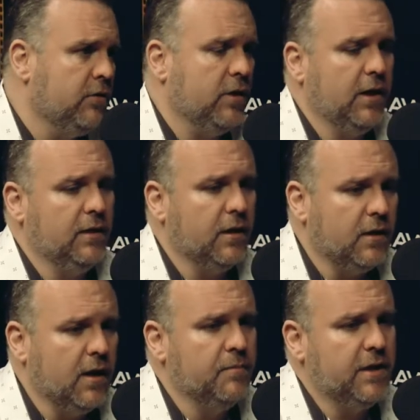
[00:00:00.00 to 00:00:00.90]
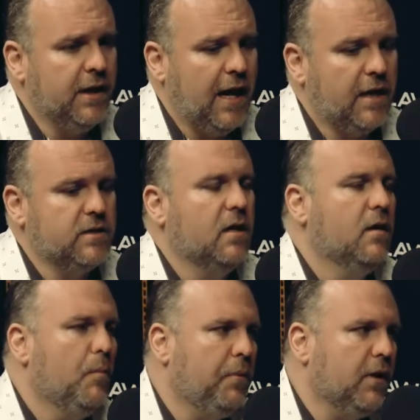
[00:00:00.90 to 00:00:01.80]
training that an MD has,
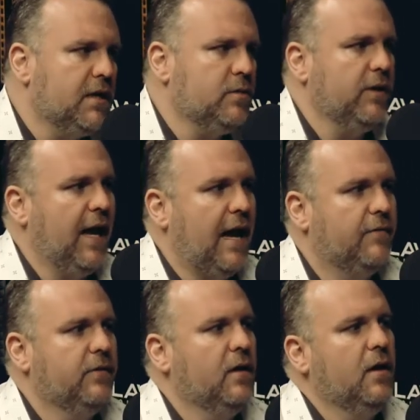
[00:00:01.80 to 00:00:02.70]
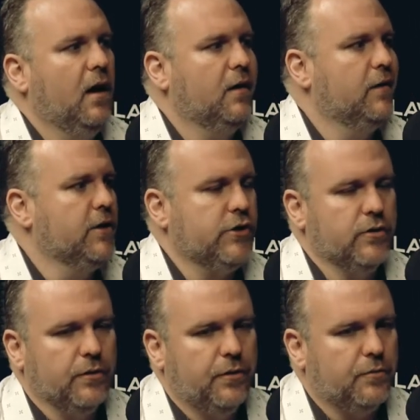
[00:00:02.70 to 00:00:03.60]
plus we have an
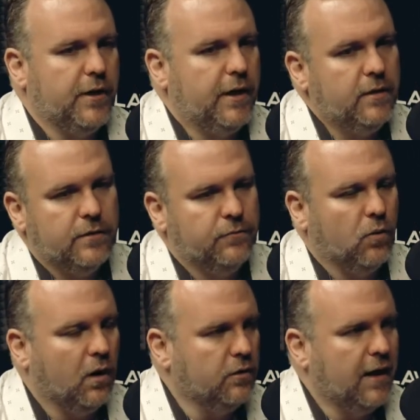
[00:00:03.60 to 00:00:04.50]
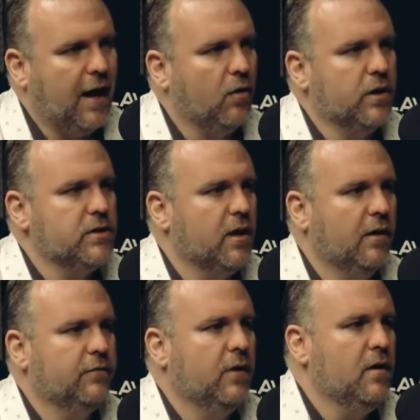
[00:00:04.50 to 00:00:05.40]
additional three to four hundred hours
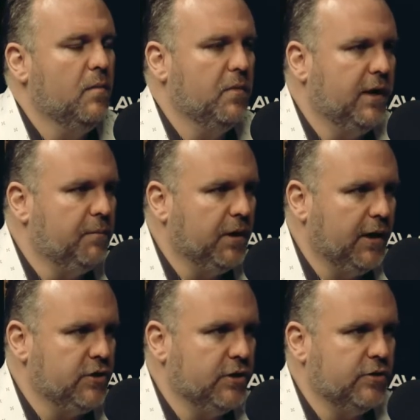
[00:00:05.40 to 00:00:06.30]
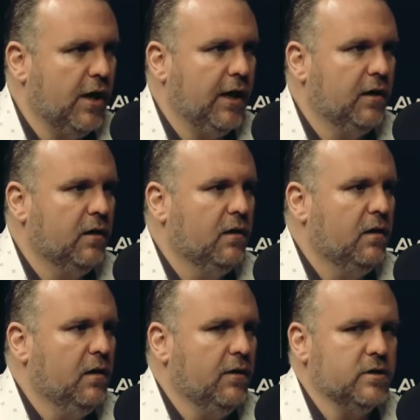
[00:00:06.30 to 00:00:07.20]
of manipulation training.
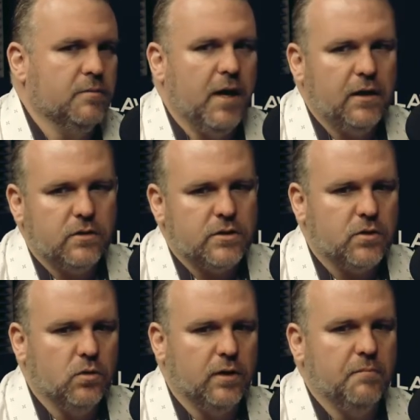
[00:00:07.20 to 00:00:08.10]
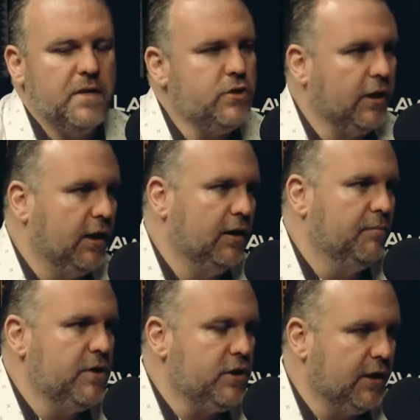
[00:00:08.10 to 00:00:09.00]
There's a medical school in Michigan,
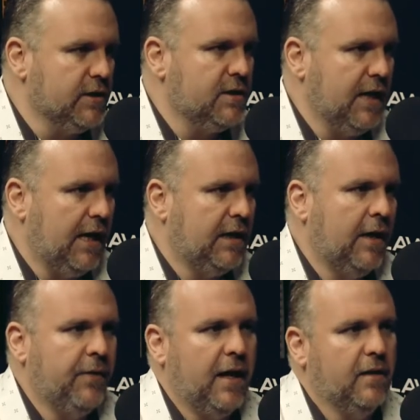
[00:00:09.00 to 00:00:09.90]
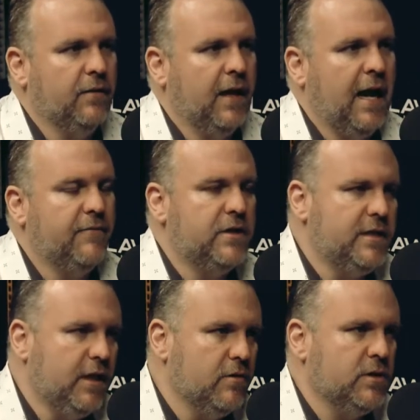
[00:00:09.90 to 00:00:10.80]
Michigan State, and they, they have a
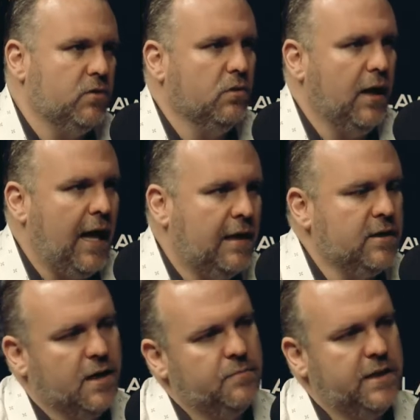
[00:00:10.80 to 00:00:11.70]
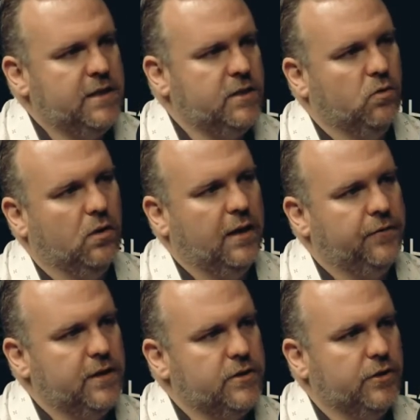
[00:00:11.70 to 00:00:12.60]
DO school and an MD school at
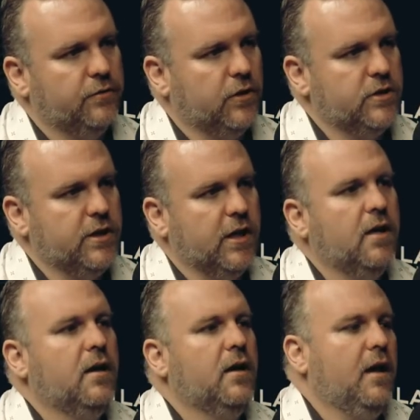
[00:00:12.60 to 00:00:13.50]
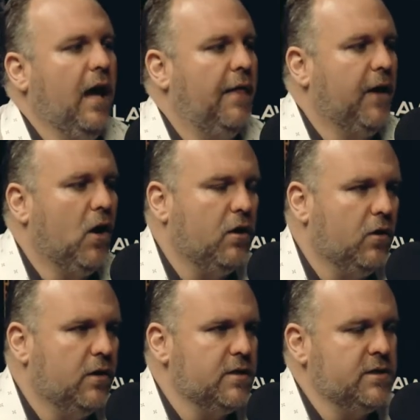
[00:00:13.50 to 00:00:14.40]
this university. And they all
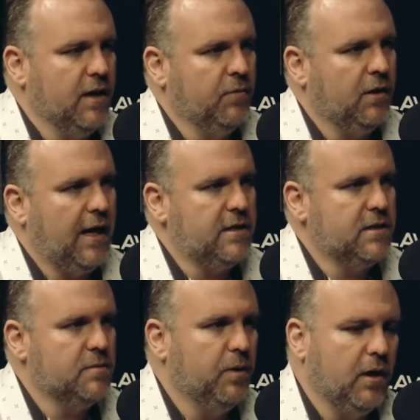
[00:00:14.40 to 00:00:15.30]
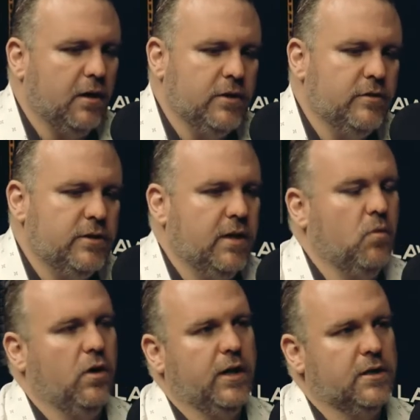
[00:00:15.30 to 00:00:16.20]
go to the same classes, but on Tuesday
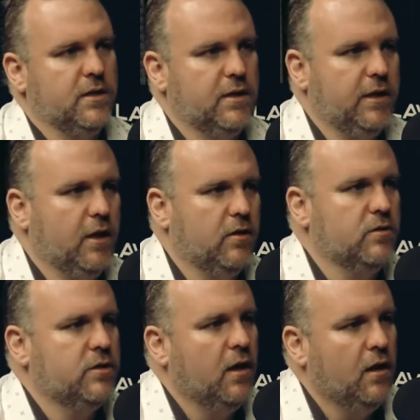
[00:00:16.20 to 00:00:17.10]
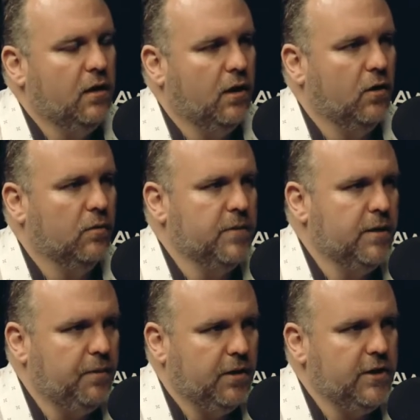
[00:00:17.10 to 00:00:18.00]
mornings, the DOs go to
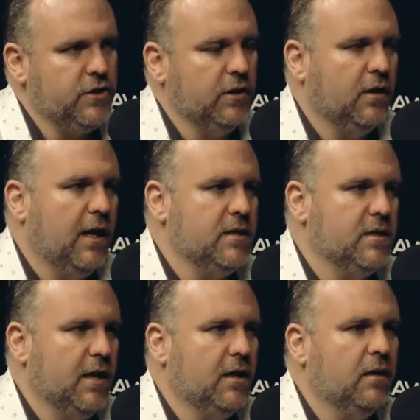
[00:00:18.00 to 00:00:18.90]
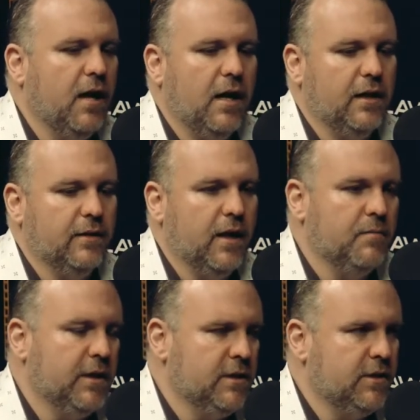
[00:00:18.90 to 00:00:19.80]
manipulation class at 8 o'clock and the
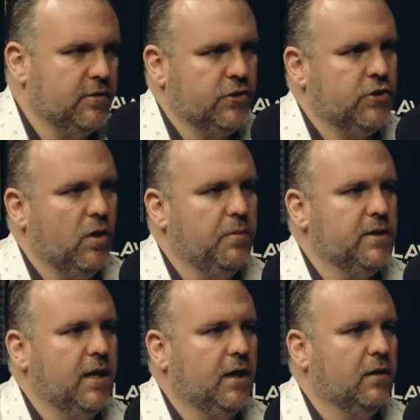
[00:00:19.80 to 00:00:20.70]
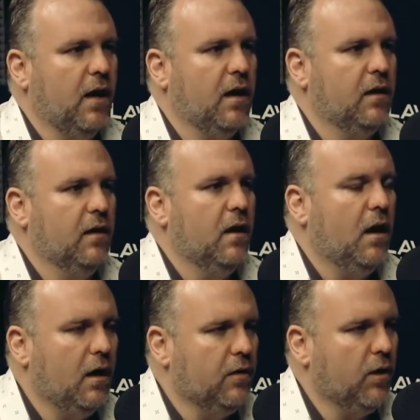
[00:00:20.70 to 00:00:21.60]
MD students show up at 10 o'clock.
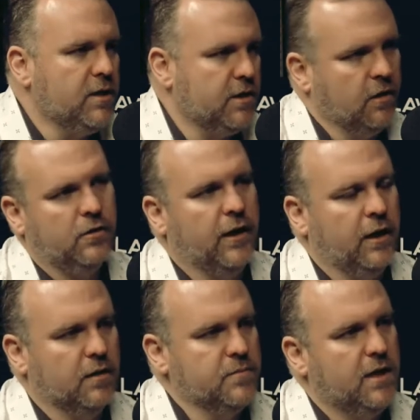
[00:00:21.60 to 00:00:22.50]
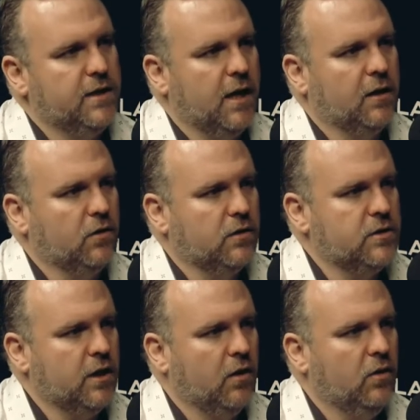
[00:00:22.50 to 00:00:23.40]
Otherwise, their curriculum's identical.
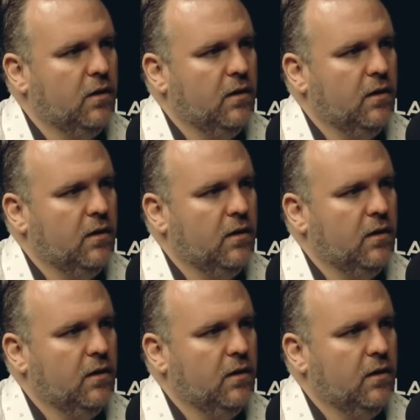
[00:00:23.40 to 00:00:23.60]
So